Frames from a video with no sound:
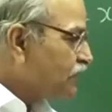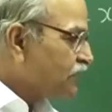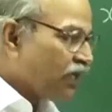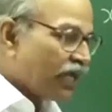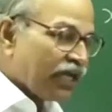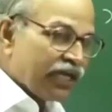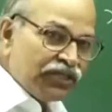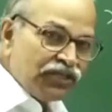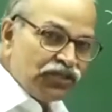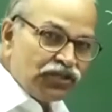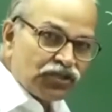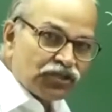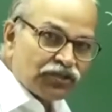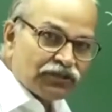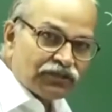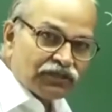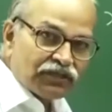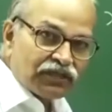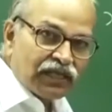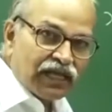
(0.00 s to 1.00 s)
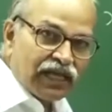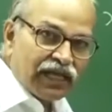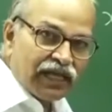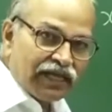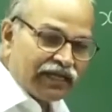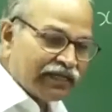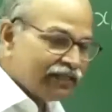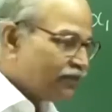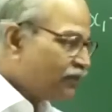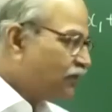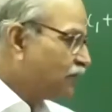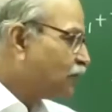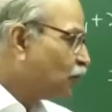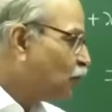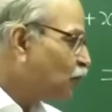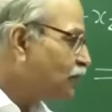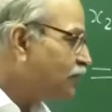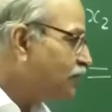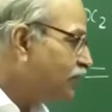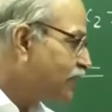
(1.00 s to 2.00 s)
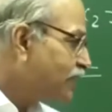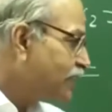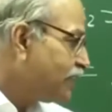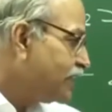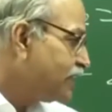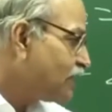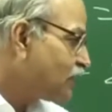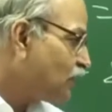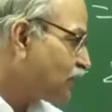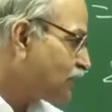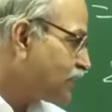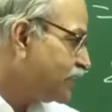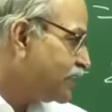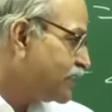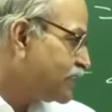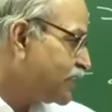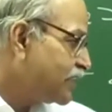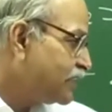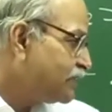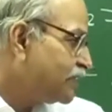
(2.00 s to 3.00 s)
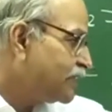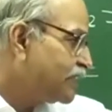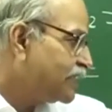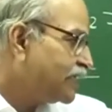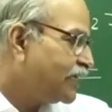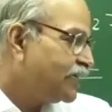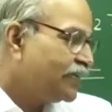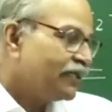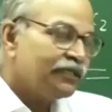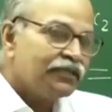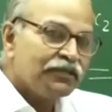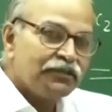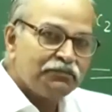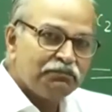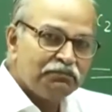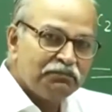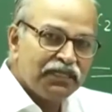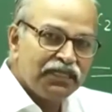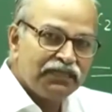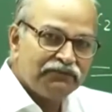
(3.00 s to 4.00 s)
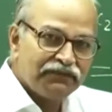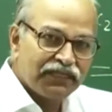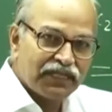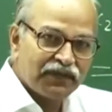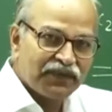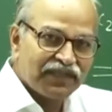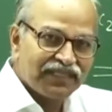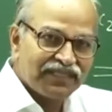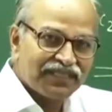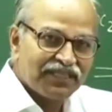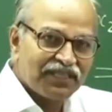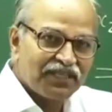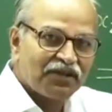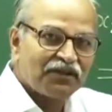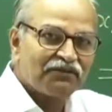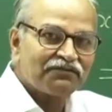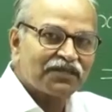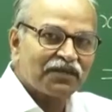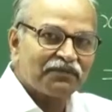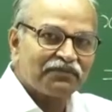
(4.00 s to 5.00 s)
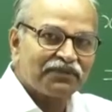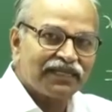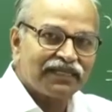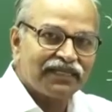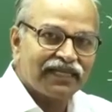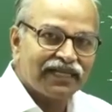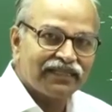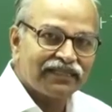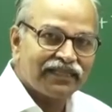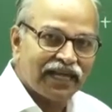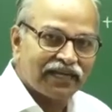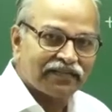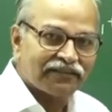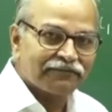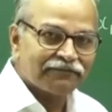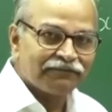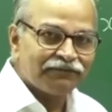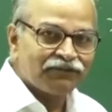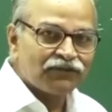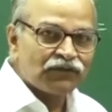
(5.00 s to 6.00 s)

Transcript: change, and the whole thing is oscillating with a mean frequency of something like that.